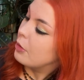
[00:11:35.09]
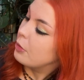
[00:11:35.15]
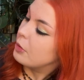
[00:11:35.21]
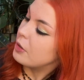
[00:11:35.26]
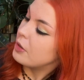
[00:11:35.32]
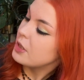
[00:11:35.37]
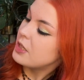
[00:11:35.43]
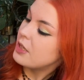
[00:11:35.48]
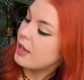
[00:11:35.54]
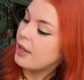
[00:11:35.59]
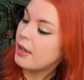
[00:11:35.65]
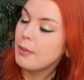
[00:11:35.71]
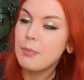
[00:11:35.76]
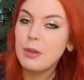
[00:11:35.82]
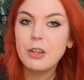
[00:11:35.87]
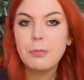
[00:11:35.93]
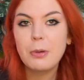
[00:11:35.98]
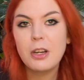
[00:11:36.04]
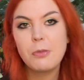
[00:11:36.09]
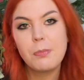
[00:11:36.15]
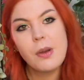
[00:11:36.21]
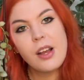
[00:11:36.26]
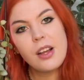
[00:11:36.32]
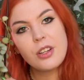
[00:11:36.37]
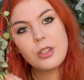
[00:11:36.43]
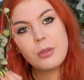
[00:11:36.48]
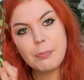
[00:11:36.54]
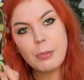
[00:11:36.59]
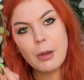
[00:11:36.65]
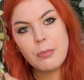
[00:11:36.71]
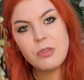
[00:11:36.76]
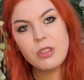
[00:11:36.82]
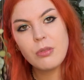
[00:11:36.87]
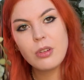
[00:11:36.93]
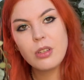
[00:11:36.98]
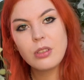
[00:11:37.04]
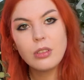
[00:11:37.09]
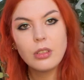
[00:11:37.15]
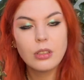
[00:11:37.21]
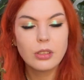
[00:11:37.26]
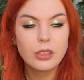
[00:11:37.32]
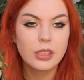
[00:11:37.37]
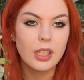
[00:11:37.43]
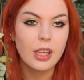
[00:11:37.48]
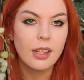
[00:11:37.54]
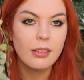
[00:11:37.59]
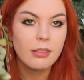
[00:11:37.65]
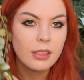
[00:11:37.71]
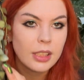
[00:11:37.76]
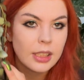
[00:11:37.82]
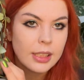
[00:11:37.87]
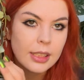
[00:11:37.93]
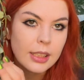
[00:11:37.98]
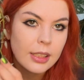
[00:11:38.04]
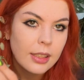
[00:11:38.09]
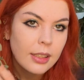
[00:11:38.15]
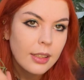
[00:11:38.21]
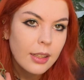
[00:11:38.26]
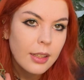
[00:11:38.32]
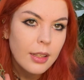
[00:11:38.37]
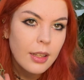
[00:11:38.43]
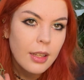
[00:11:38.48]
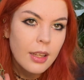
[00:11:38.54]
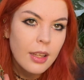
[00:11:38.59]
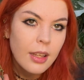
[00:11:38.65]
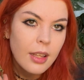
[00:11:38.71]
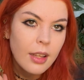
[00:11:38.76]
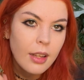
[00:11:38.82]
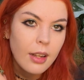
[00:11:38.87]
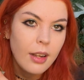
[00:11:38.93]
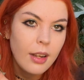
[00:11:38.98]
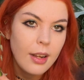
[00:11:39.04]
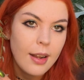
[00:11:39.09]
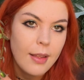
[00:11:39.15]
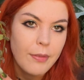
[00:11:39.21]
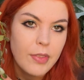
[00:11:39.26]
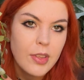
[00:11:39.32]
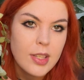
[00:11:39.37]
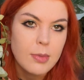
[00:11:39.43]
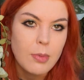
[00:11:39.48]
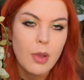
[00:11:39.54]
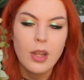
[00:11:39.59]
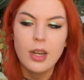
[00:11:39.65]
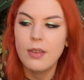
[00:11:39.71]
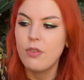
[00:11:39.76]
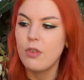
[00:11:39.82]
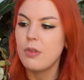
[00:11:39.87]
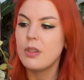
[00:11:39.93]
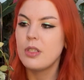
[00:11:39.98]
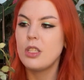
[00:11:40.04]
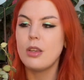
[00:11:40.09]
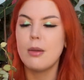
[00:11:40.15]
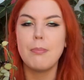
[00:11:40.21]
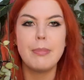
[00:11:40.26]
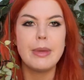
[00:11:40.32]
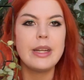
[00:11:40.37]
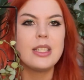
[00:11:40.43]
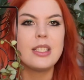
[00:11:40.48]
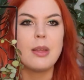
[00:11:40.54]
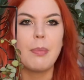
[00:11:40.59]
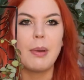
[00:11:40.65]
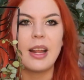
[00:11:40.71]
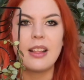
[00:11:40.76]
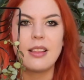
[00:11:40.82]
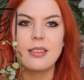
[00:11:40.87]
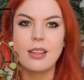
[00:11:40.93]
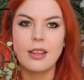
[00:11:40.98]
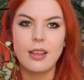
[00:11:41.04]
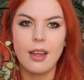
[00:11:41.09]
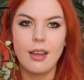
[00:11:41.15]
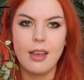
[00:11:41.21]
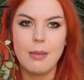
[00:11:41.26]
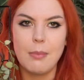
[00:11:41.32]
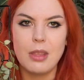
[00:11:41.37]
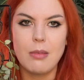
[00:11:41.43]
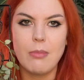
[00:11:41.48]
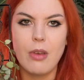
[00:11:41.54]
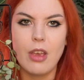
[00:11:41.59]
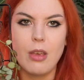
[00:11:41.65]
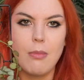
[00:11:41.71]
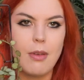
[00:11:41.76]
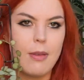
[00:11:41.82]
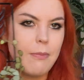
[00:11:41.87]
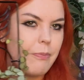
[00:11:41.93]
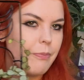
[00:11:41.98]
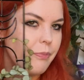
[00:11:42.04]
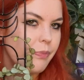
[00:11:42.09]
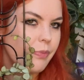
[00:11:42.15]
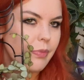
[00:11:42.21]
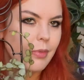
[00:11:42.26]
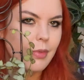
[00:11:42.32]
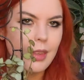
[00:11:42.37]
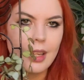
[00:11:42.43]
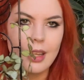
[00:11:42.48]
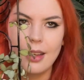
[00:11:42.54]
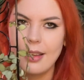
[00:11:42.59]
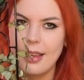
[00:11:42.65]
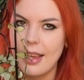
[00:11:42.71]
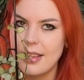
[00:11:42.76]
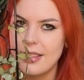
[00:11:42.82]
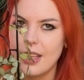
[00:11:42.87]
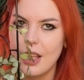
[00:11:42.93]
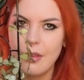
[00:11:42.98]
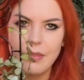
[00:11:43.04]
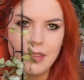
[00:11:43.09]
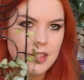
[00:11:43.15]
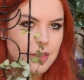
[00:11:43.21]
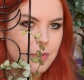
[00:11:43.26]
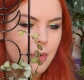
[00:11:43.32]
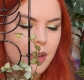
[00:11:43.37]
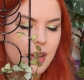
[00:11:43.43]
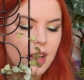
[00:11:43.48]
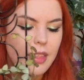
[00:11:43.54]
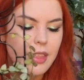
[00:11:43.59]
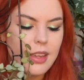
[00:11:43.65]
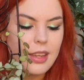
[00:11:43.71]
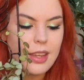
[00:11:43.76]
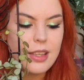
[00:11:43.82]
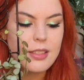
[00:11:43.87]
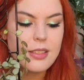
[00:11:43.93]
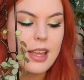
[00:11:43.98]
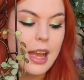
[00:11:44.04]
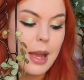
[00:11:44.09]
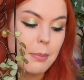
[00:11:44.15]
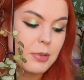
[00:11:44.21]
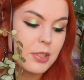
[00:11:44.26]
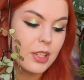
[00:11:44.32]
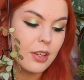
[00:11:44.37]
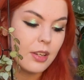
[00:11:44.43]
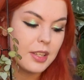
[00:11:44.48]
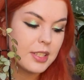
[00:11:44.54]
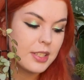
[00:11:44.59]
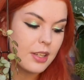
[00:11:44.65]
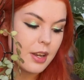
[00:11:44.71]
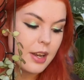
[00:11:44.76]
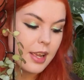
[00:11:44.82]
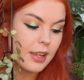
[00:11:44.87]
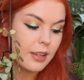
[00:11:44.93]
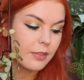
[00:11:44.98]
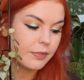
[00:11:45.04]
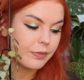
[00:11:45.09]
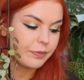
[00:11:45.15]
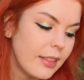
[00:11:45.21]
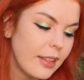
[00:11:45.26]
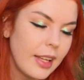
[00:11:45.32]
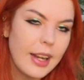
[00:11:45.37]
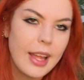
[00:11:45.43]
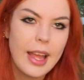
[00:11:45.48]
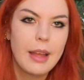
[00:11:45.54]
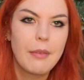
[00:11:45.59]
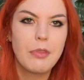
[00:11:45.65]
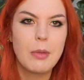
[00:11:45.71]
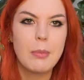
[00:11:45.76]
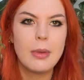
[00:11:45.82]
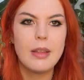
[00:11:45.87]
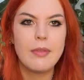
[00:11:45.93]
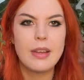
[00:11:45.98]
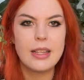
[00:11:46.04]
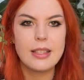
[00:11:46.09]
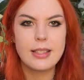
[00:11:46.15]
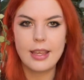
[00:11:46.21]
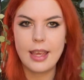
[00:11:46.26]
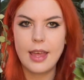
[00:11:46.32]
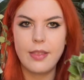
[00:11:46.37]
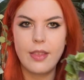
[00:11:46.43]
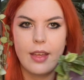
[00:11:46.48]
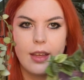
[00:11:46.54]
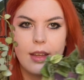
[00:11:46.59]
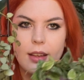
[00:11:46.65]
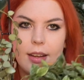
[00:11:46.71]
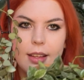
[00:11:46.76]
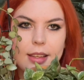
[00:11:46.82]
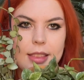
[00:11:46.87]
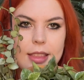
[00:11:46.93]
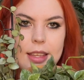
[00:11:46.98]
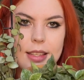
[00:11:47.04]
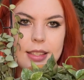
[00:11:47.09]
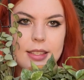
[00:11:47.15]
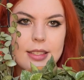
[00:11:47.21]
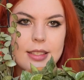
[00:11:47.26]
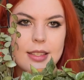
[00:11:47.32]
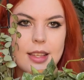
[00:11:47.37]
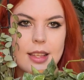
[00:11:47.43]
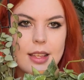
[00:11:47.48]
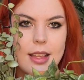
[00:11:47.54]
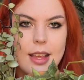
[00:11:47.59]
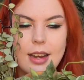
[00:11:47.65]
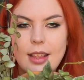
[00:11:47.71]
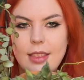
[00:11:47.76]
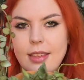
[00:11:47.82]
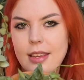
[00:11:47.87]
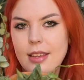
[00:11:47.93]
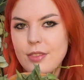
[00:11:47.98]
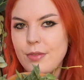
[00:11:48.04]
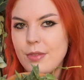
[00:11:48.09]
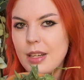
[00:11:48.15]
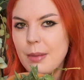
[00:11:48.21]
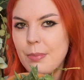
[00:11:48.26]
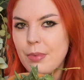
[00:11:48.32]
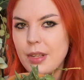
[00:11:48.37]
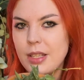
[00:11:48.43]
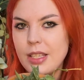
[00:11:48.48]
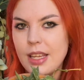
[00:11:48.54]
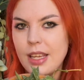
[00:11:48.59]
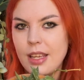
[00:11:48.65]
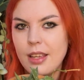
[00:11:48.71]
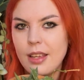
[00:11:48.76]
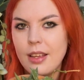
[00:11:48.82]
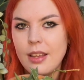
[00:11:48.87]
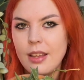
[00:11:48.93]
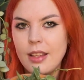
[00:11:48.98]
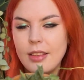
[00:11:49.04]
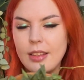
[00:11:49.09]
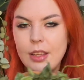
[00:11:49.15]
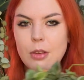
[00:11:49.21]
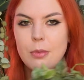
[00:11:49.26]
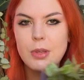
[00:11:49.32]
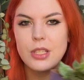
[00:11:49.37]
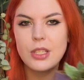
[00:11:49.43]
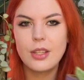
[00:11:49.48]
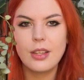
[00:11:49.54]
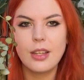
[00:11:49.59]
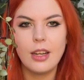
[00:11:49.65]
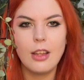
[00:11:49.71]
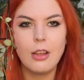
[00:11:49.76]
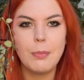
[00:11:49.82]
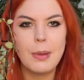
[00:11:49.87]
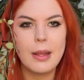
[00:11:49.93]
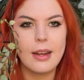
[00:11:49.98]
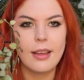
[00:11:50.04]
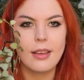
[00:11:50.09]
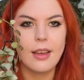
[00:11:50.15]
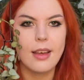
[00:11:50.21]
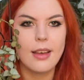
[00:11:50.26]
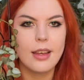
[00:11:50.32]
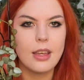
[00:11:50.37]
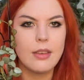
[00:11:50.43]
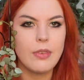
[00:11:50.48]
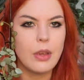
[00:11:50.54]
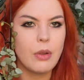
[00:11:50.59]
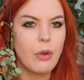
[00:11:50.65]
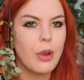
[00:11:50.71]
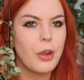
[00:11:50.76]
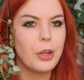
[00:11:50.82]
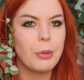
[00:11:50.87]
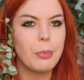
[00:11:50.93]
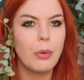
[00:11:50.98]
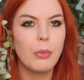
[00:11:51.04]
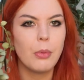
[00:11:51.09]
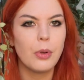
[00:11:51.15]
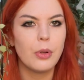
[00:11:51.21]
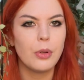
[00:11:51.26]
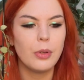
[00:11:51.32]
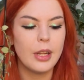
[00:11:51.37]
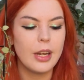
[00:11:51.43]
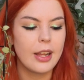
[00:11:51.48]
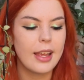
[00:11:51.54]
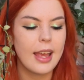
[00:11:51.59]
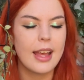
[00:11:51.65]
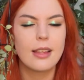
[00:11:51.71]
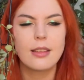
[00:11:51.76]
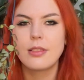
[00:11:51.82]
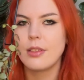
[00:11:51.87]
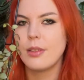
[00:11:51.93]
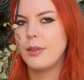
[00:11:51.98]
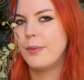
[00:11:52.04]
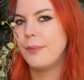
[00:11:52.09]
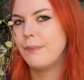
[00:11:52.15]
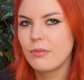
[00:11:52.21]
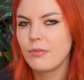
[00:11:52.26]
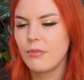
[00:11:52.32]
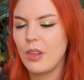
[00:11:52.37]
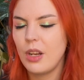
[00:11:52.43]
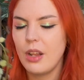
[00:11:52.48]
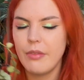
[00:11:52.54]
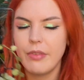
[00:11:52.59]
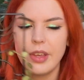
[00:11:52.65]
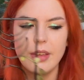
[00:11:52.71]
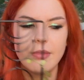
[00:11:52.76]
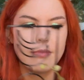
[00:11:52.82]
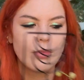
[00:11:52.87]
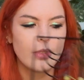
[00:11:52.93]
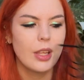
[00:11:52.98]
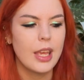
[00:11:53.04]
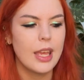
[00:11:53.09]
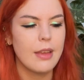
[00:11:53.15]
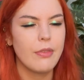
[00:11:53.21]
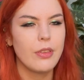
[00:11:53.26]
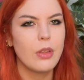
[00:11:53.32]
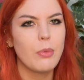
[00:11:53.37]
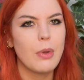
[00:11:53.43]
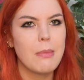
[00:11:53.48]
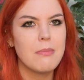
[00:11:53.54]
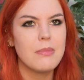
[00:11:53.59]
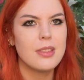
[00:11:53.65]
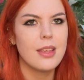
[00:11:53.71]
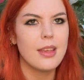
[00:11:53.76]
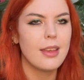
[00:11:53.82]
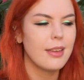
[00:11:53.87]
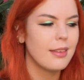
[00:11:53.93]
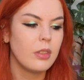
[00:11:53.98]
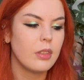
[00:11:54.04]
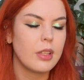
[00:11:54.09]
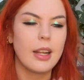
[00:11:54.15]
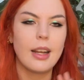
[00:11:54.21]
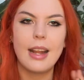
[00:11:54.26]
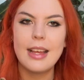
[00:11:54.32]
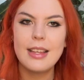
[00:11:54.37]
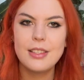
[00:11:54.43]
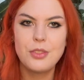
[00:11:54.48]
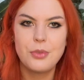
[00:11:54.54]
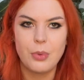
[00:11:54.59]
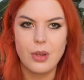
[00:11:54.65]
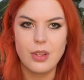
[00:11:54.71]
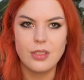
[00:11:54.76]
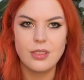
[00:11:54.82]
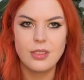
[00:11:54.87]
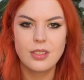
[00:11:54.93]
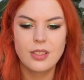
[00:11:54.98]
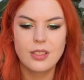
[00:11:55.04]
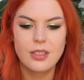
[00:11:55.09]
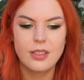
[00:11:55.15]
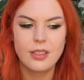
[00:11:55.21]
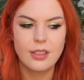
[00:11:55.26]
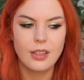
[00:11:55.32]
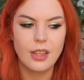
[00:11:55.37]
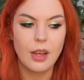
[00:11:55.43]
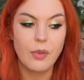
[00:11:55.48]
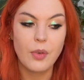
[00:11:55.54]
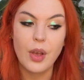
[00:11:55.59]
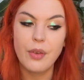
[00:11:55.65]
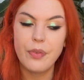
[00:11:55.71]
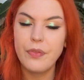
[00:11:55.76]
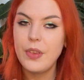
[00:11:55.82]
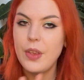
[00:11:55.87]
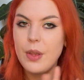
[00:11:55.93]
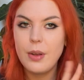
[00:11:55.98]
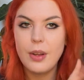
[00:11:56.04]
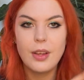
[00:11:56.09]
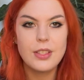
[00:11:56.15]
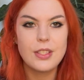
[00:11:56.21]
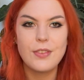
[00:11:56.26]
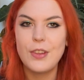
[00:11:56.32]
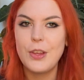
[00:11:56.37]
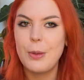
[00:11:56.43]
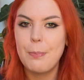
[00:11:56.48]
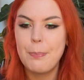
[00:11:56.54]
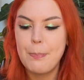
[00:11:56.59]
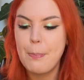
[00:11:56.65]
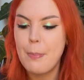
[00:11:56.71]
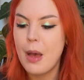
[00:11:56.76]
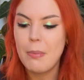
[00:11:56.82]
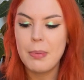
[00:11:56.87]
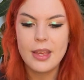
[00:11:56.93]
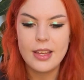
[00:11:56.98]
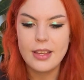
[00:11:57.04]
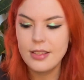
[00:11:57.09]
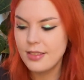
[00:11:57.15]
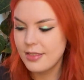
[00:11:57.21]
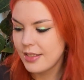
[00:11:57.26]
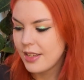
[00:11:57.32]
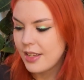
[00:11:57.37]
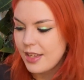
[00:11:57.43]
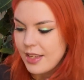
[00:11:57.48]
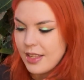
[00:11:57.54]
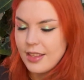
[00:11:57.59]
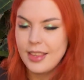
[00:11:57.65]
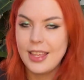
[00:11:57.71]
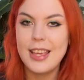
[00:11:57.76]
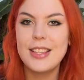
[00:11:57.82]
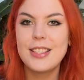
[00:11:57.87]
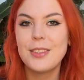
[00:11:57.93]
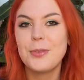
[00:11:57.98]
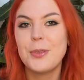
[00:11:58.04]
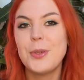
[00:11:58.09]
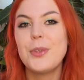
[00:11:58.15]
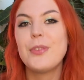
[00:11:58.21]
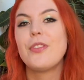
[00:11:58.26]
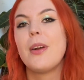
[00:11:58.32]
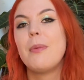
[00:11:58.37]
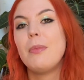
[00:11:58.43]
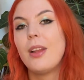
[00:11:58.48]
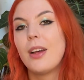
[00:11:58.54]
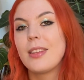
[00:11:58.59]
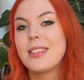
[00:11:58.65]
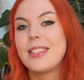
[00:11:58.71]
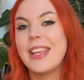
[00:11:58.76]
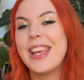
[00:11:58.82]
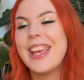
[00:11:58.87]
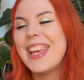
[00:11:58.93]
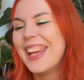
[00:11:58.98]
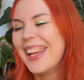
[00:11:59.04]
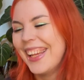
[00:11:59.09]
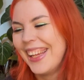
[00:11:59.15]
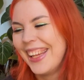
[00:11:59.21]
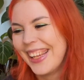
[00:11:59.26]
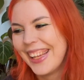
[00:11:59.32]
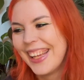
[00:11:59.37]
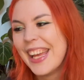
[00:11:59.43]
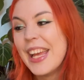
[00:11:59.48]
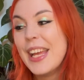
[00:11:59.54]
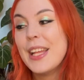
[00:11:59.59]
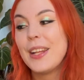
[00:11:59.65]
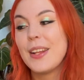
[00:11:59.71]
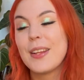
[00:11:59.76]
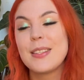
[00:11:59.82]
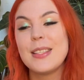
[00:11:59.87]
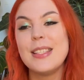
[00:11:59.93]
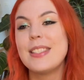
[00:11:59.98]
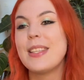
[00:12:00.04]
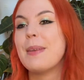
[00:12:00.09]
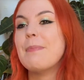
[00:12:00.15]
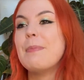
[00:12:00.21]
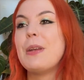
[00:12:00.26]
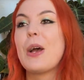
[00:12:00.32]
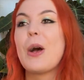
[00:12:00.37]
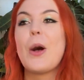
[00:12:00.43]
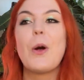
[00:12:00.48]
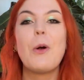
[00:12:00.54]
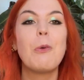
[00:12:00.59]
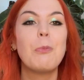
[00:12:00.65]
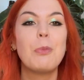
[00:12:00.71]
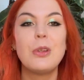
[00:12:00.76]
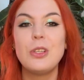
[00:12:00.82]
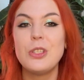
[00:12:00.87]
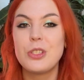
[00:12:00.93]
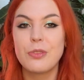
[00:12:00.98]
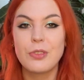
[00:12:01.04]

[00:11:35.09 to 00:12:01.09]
water, bish bash bosh, Bob's your uncle. So love this one. If you're into your minty plants like I am at the moment, get yourself this one. I think it's absolutely stunning. And I have them living together like this, and I think it's really pretty. They almost look a little bit like ivy growing up a wall in a castle. Love it. Here for the whimsy. The last ones, I've got a few loads of little babbies. These are all from Lottie. Lottie sent me a whole bunch of